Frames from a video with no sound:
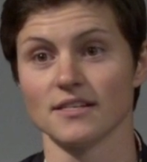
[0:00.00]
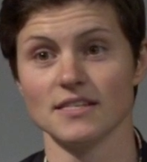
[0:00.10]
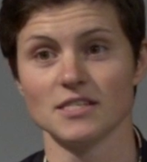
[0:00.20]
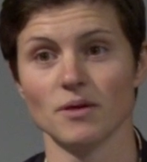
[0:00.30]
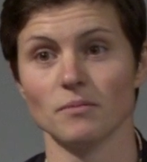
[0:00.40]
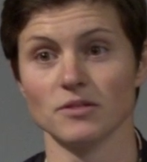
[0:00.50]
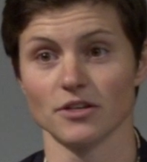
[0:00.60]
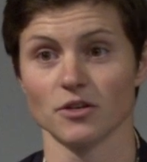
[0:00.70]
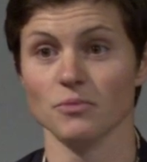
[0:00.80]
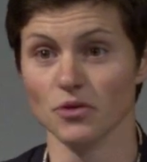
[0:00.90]
does need to be able to
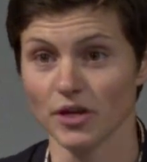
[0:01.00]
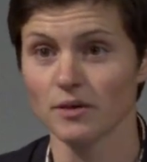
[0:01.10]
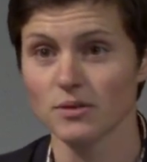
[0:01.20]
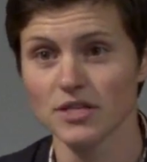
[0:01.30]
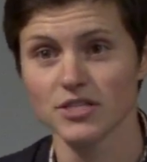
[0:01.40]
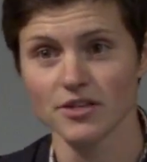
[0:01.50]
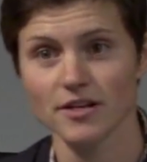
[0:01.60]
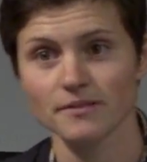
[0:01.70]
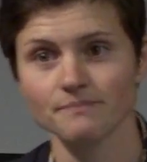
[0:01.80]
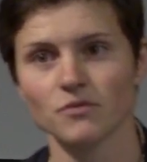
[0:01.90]
communicate with each
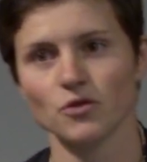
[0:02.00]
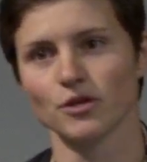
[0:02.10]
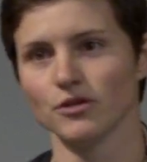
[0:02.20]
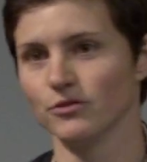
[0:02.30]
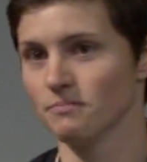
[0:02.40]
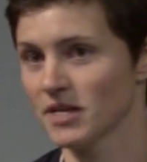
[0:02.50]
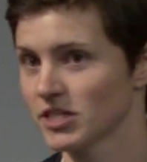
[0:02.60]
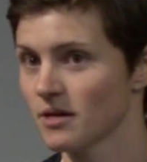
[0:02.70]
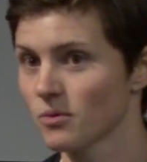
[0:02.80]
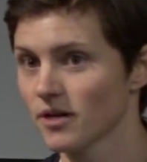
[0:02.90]
other. You can use mesh
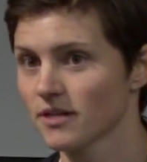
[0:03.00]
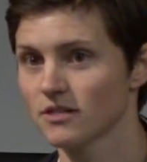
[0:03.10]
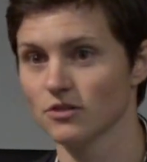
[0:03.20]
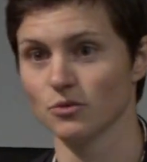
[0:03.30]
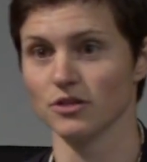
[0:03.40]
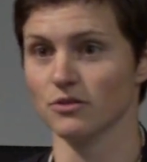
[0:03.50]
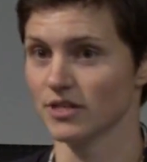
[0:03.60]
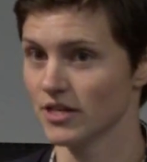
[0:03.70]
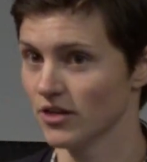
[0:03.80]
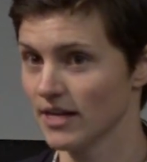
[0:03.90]
networks. You can use
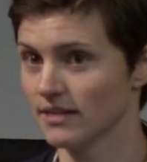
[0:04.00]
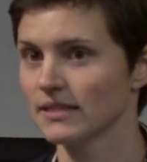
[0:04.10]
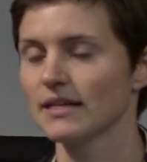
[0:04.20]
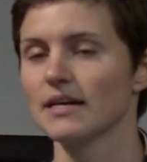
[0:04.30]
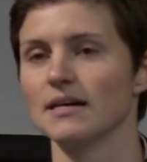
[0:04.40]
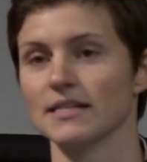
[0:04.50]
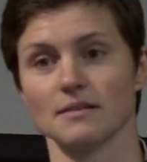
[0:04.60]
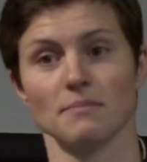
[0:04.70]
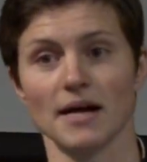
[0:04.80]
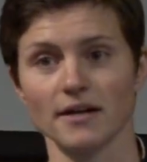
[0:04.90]
internet. Uh, it
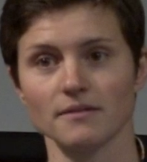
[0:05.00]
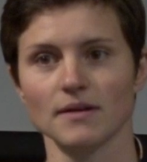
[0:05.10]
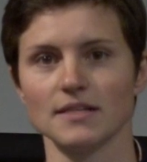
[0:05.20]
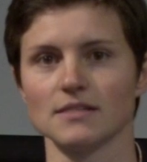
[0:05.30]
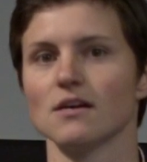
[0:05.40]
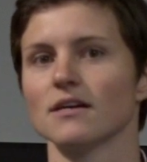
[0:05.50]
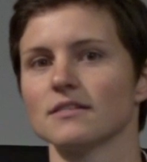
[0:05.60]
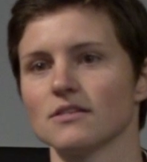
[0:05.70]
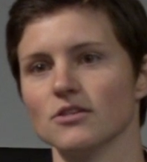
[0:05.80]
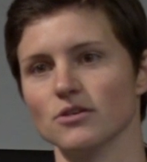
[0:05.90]
doesn't matter, as long
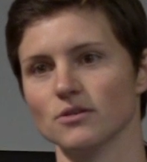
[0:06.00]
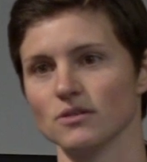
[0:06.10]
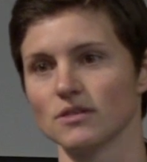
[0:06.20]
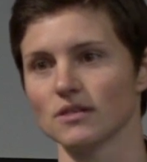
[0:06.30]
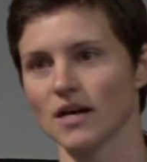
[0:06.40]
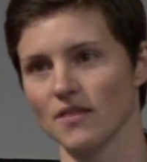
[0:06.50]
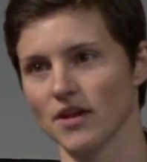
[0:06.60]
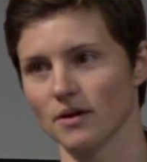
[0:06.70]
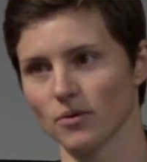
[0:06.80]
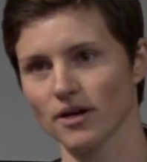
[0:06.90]
as the nodes and the
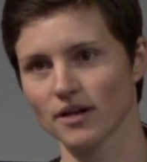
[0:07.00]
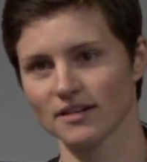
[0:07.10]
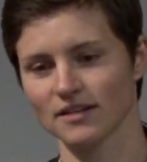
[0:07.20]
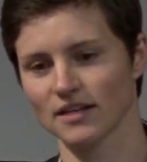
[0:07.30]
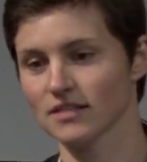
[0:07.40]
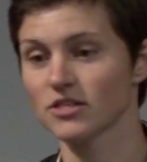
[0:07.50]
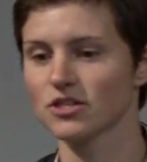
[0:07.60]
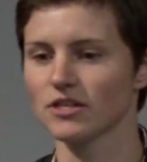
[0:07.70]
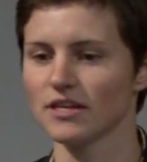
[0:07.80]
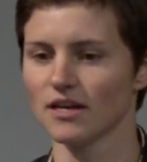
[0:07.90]
network
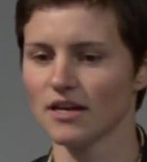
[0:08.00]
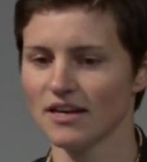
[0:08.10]
essentially.